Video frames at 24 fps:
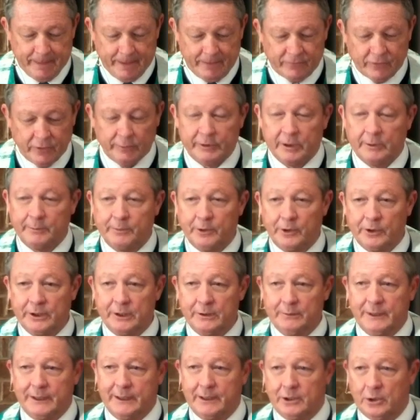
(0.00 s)
From
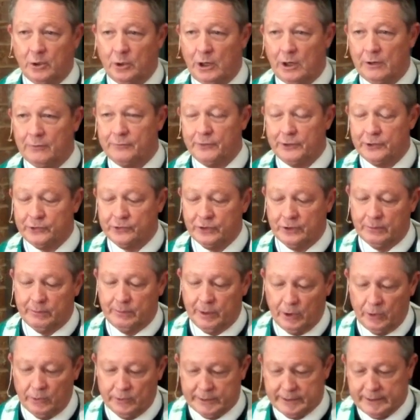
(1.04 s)
Capernaum, they go off into a
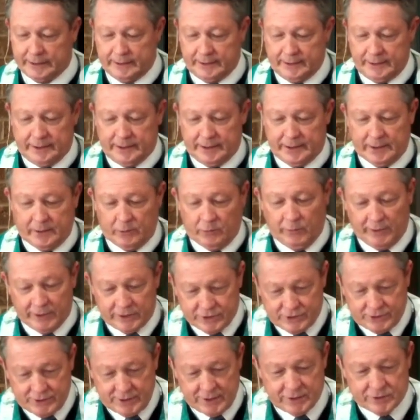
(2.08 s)
boat
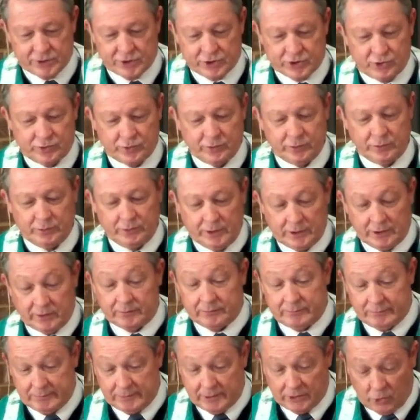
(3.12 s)
with Jesus to
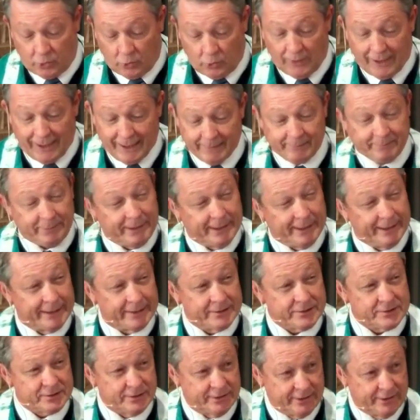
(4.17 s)
a quiet
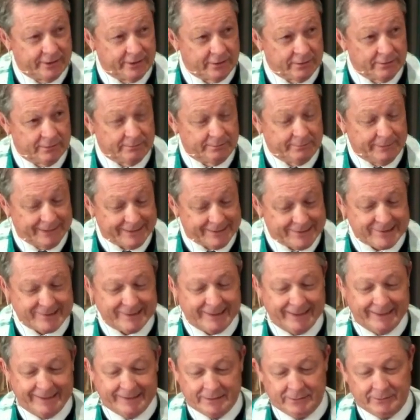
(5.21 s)
place near
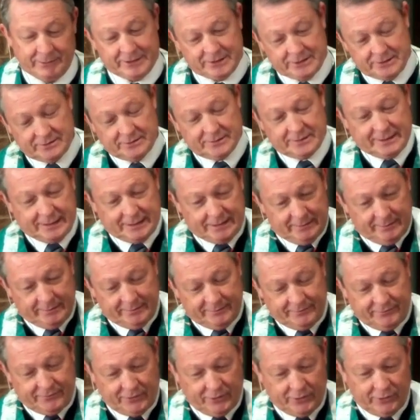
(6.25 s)
Bethsaida, which is kind
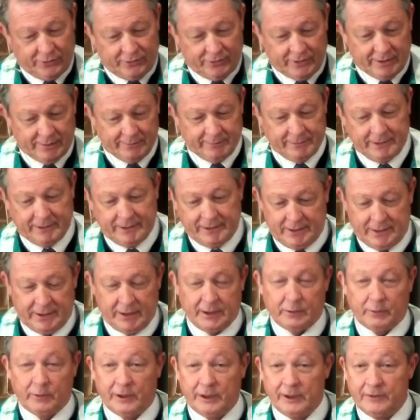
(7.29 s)
of further up,
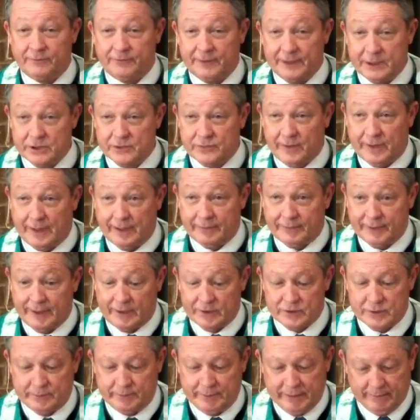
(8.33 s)
where he feeds
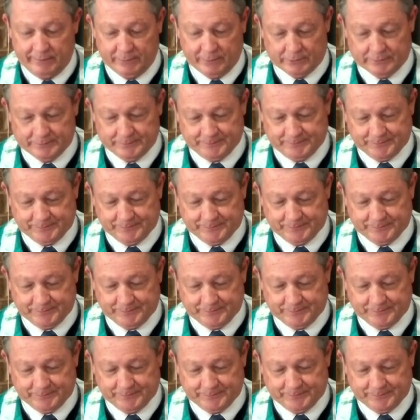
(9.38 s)
5,000 people.